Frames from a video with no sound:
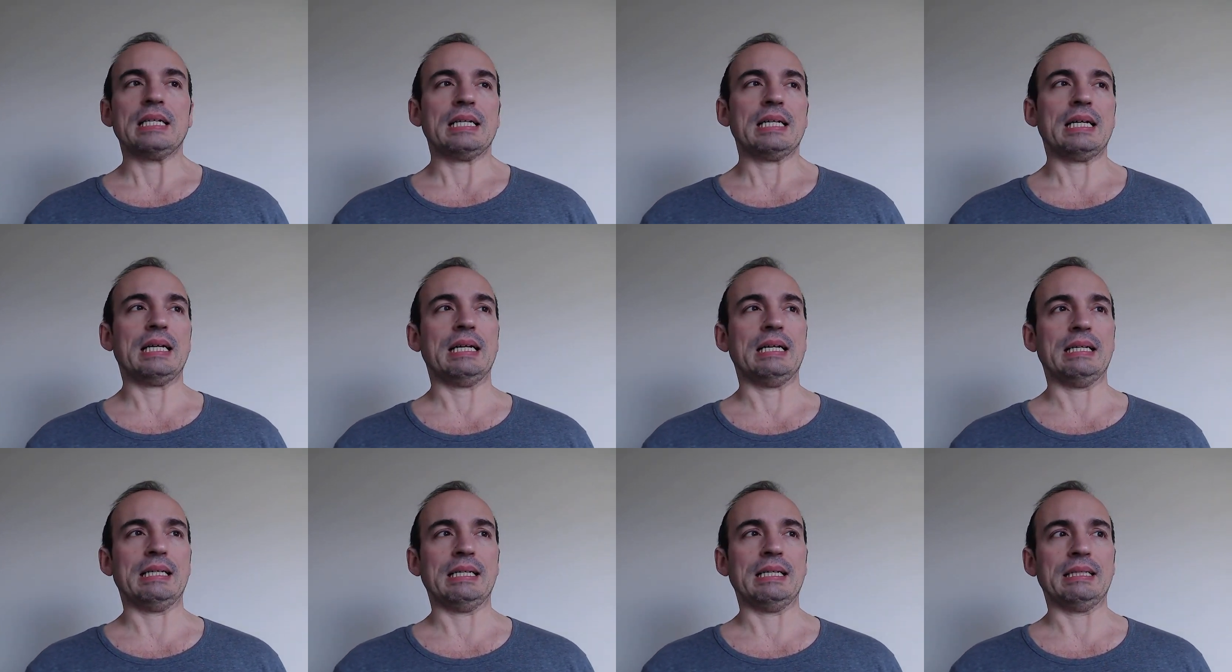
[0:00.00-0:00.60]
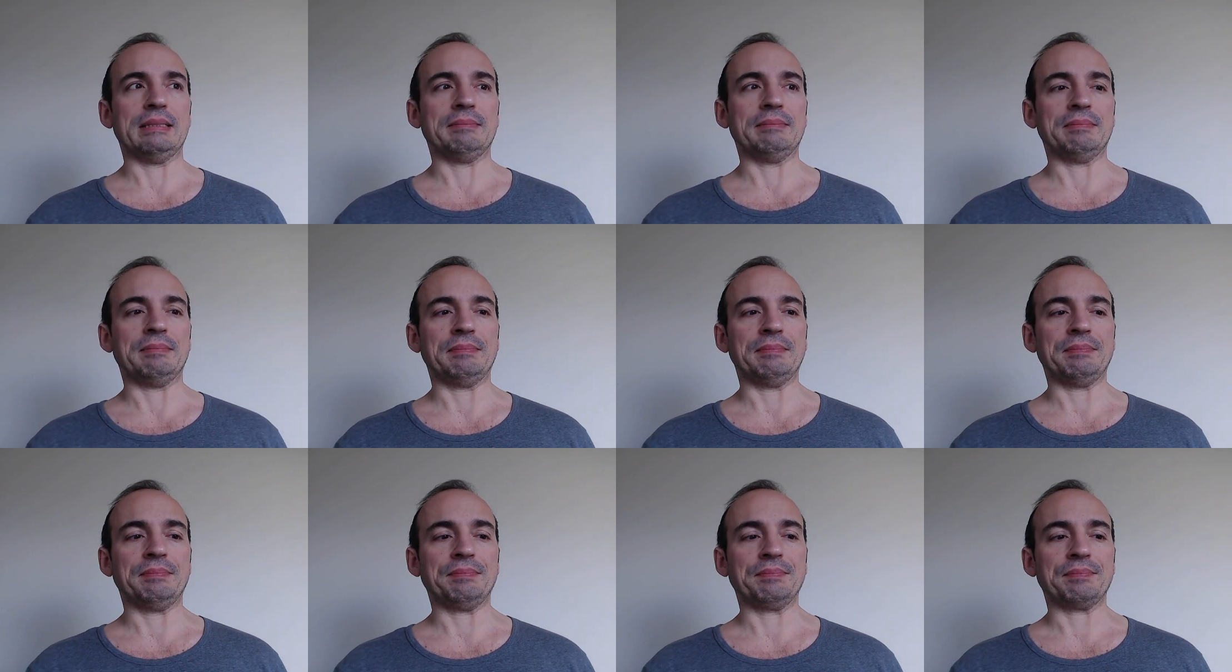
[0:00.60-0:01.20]

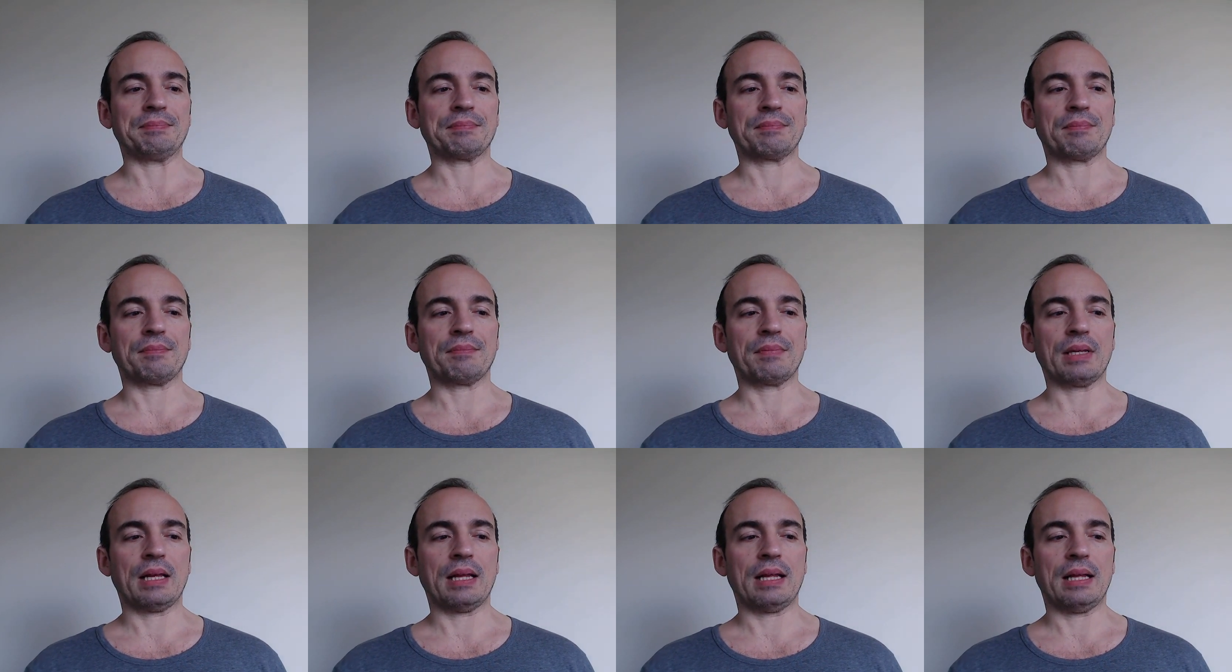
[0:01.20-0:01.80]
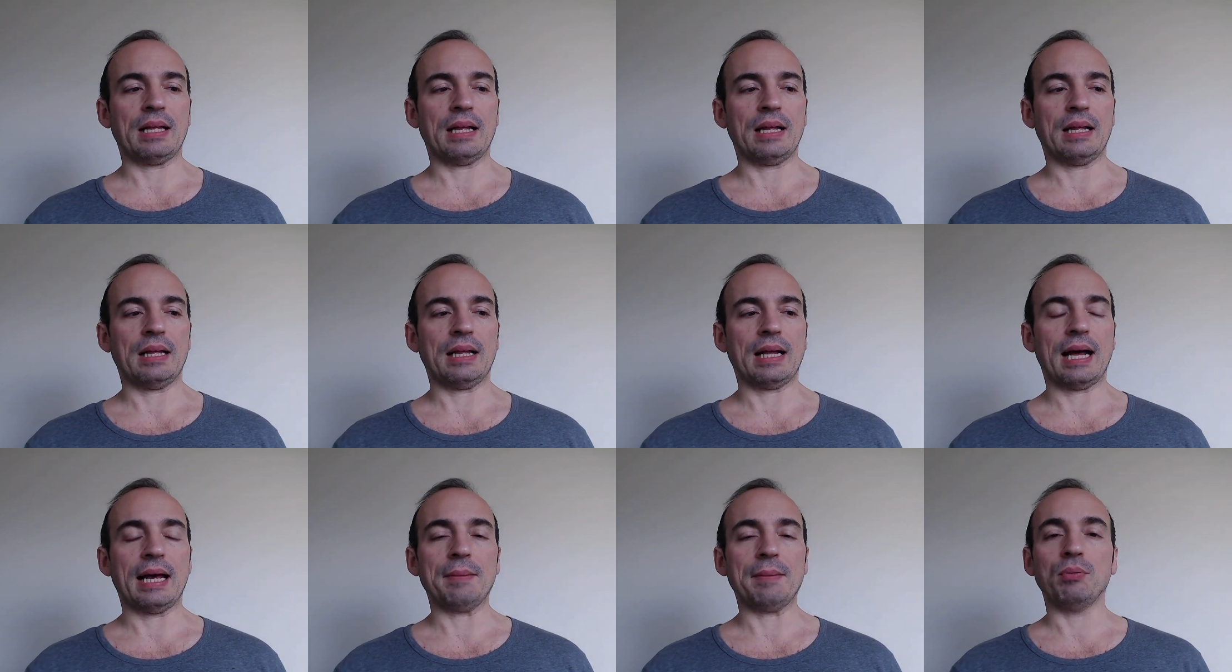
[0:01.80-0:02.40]
I
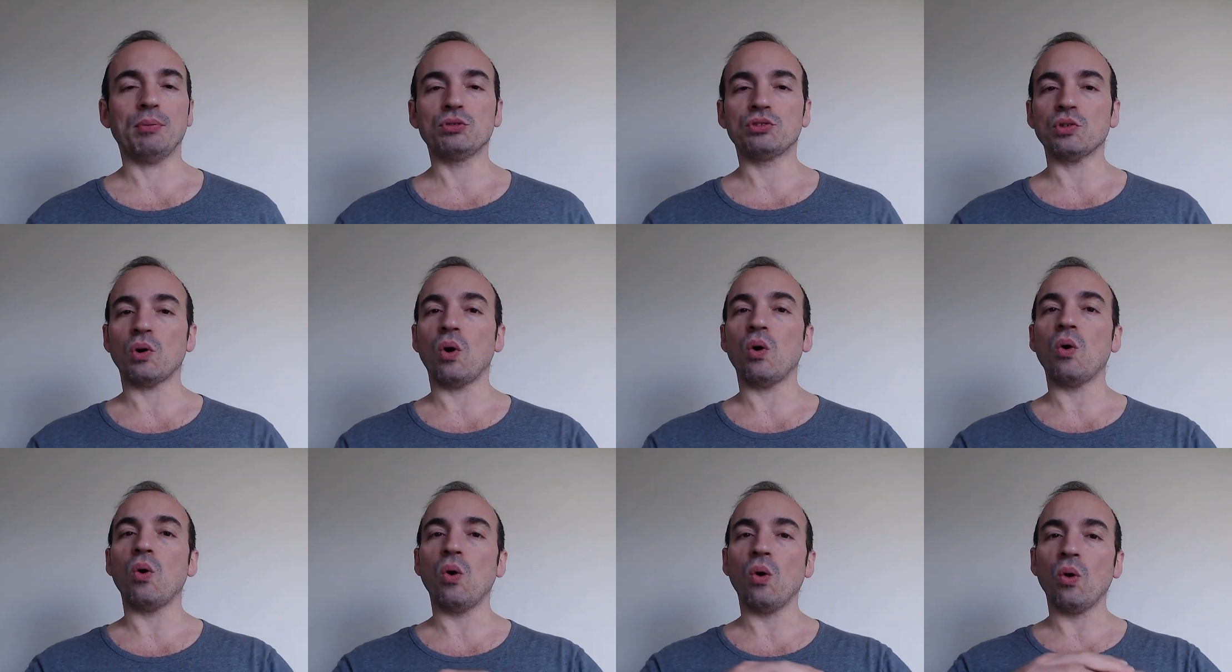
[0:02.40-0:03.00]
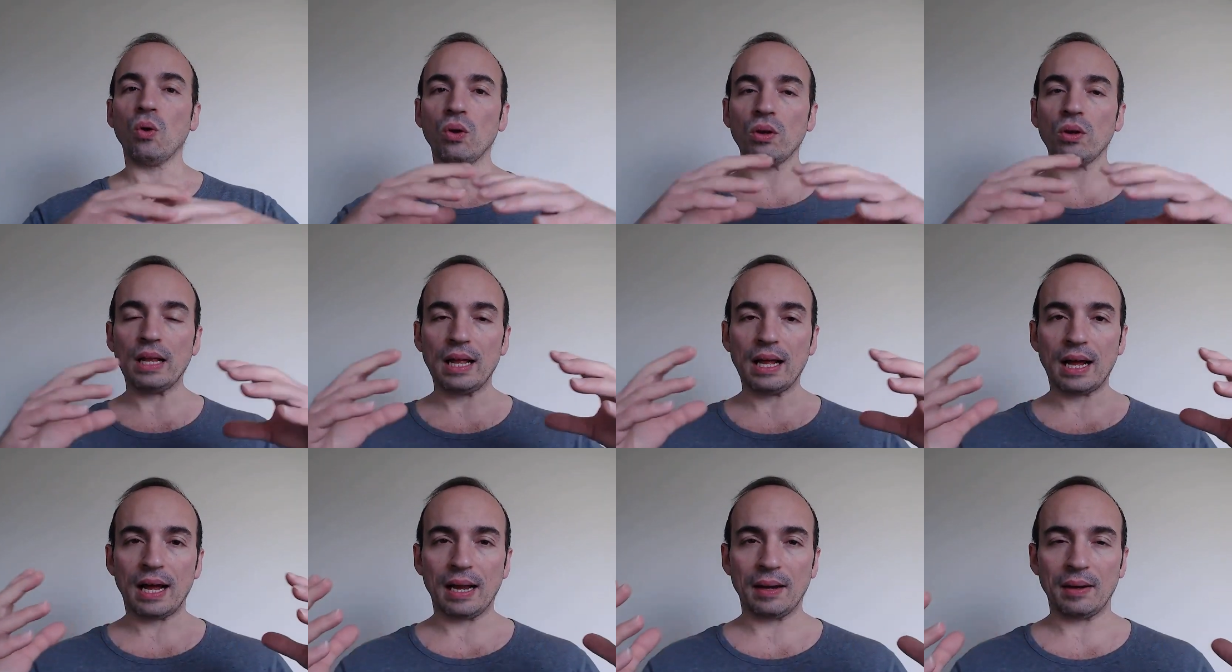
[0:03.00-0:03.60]
put all
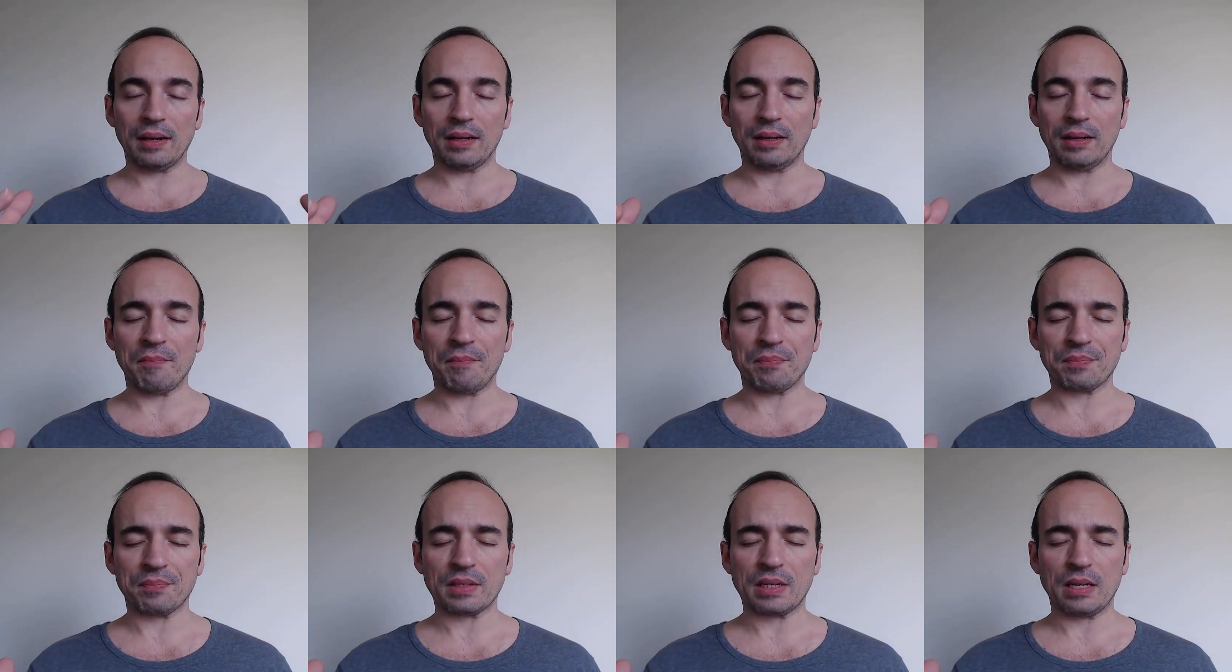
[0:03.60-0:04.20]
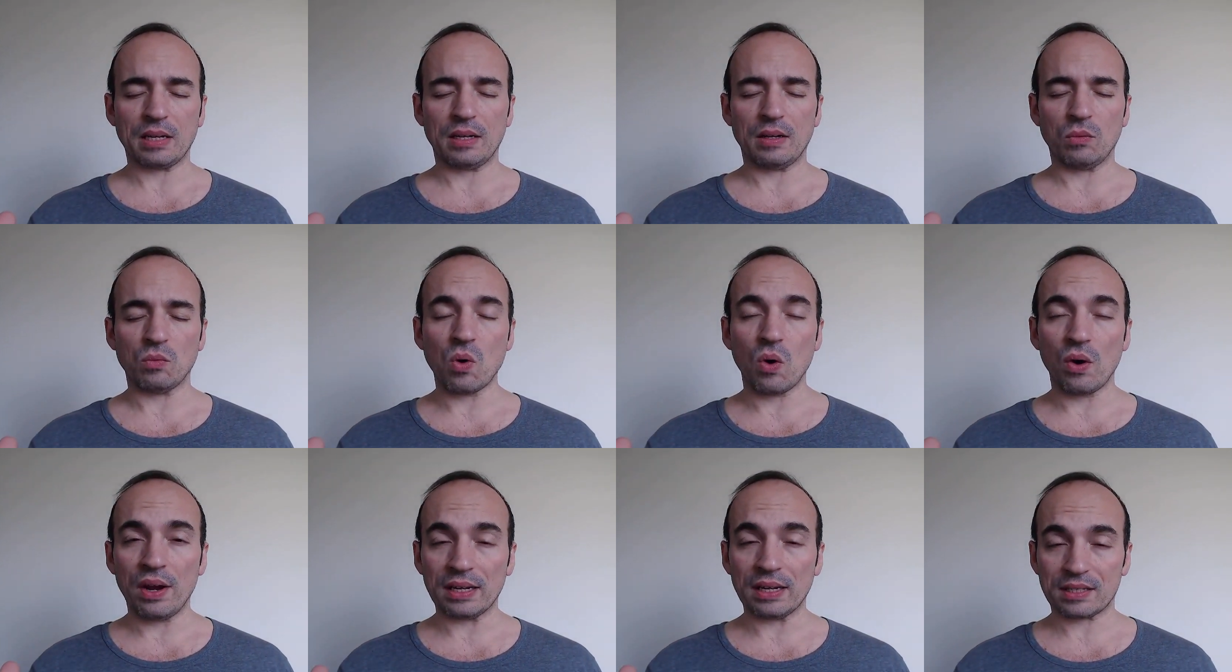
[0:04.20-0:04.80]

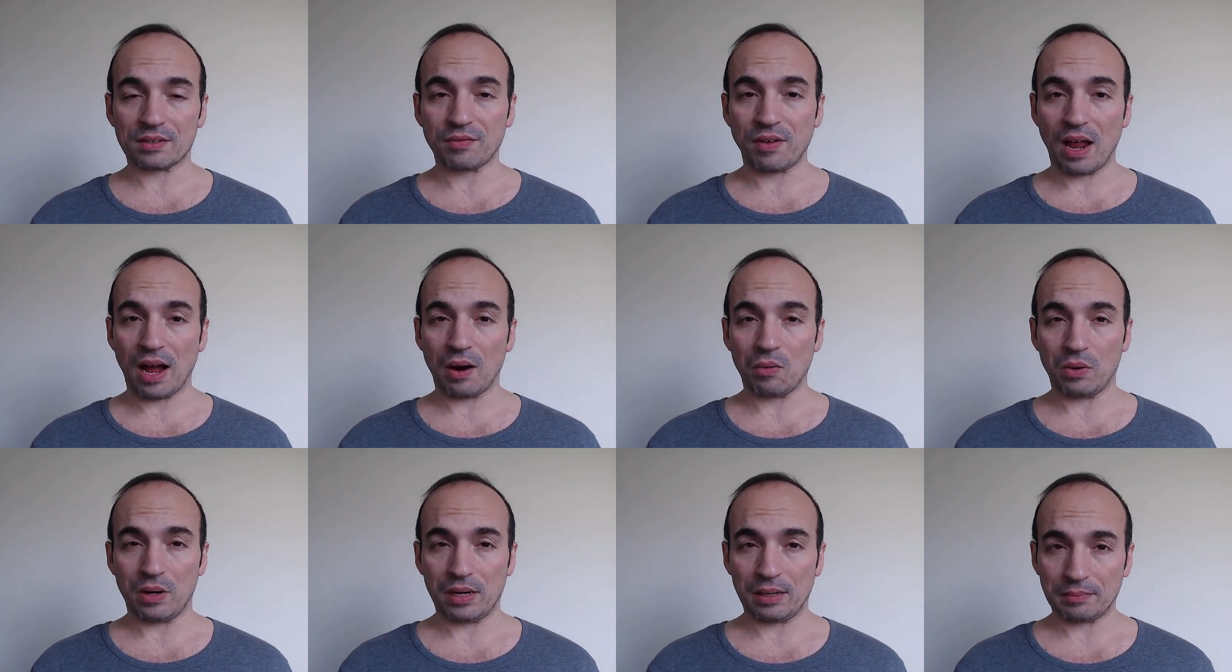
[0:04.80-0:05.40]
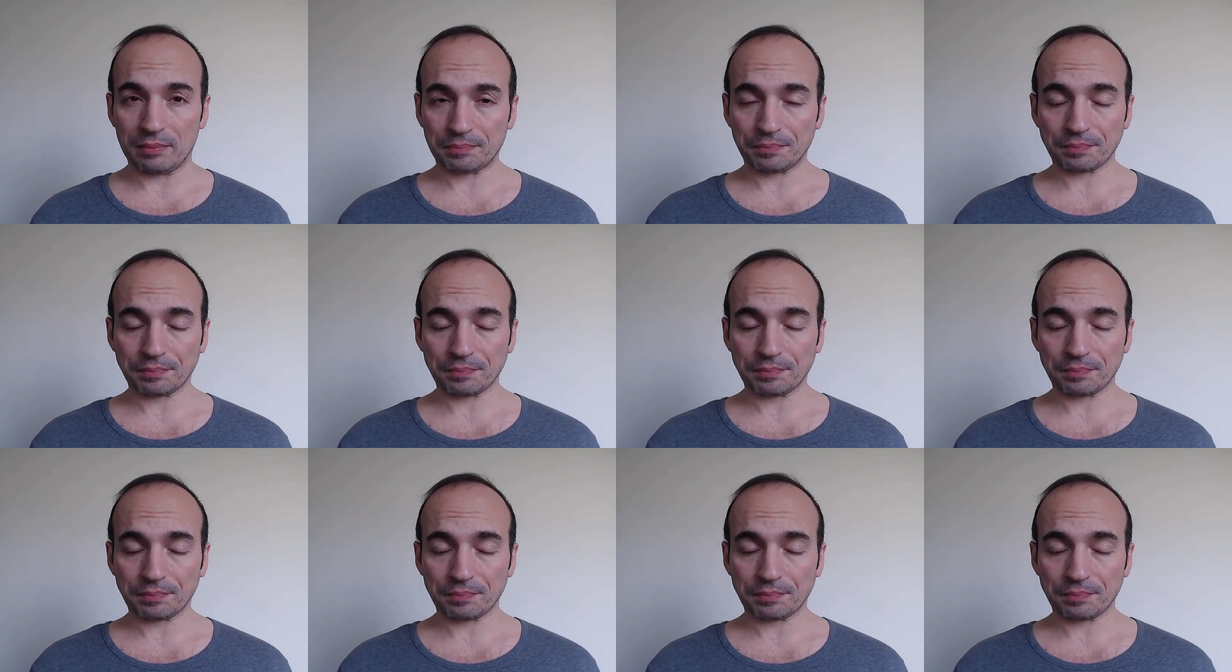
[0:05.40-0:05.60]
walnuts flour,